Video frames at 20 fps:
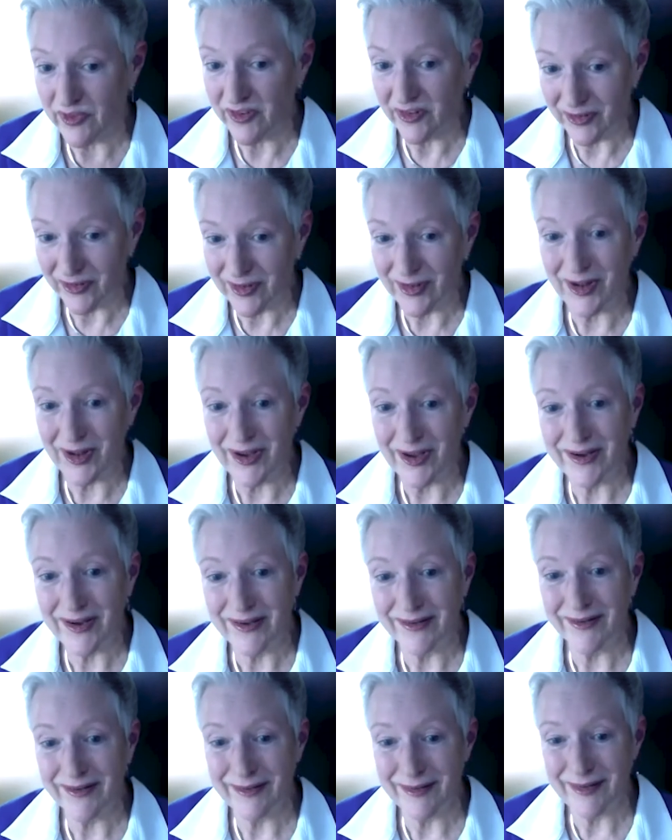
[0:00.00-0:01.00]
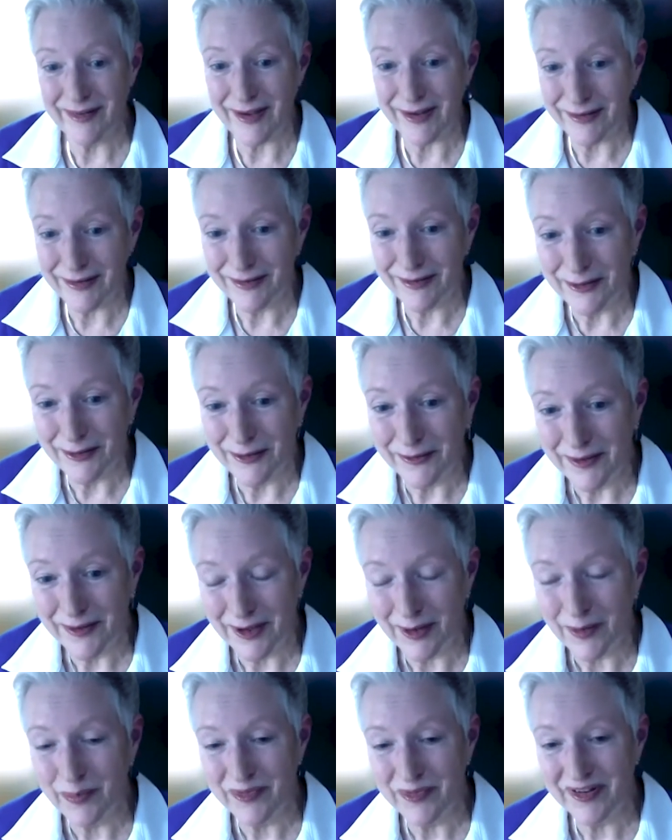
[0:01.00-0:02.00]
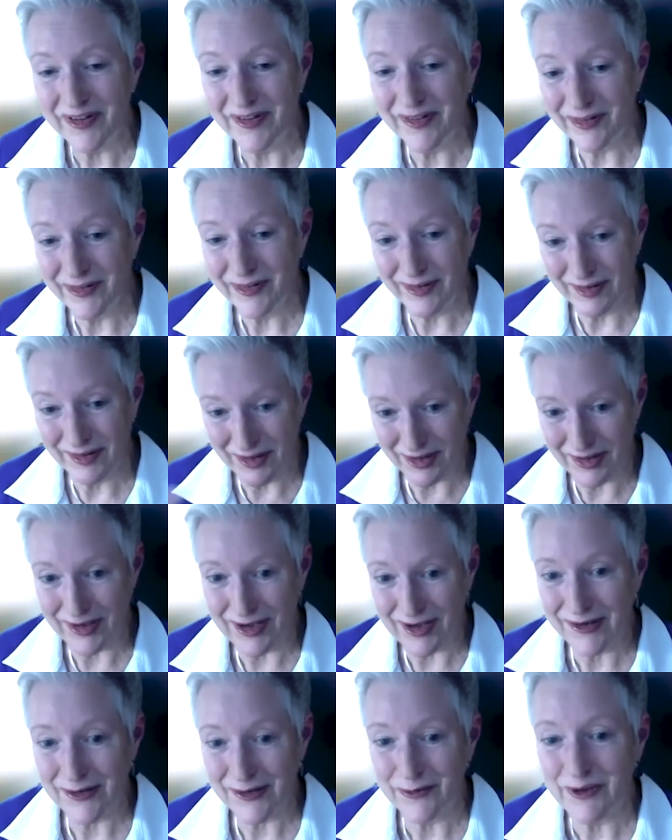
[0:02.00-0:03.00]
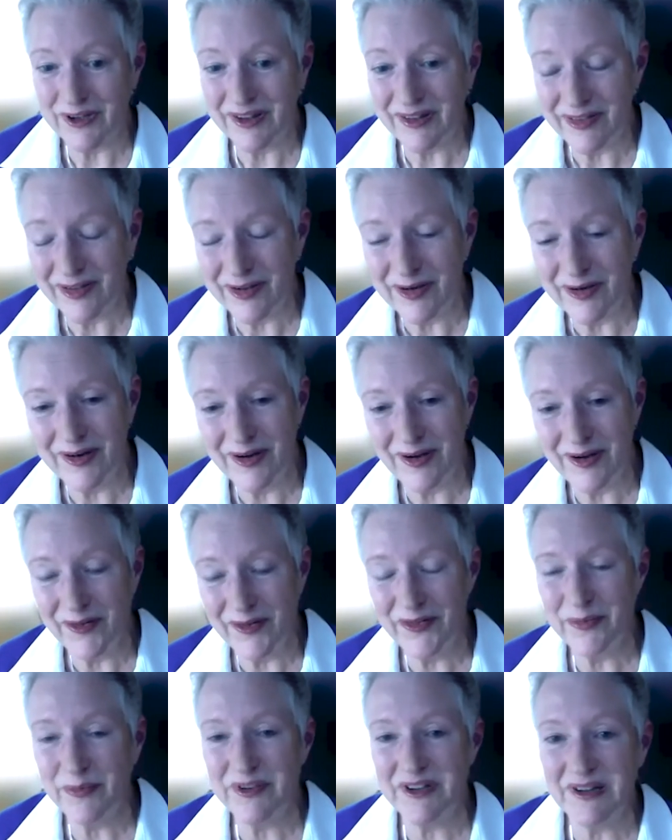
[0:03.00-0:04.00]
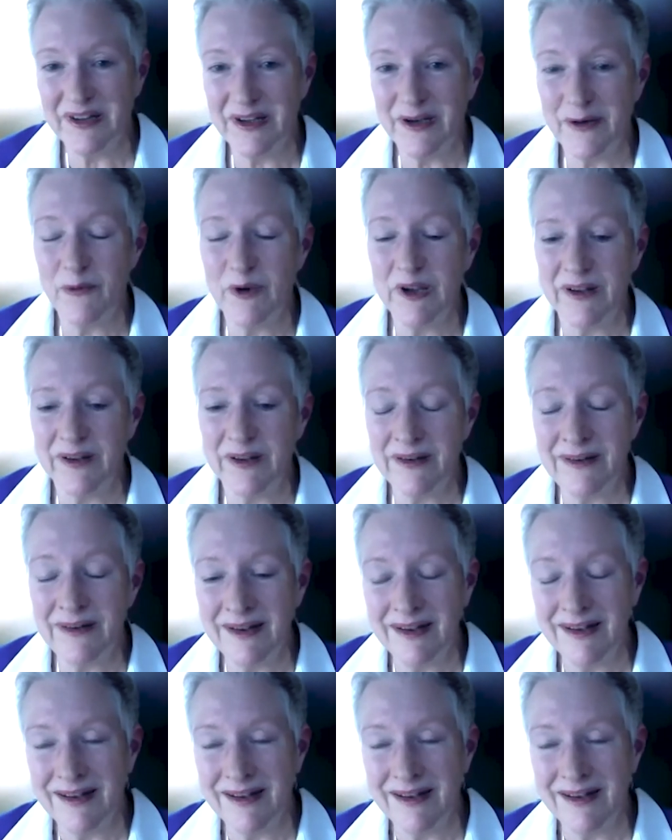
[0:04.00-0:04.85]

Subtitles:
this client that you helped us connect with and ultimately win,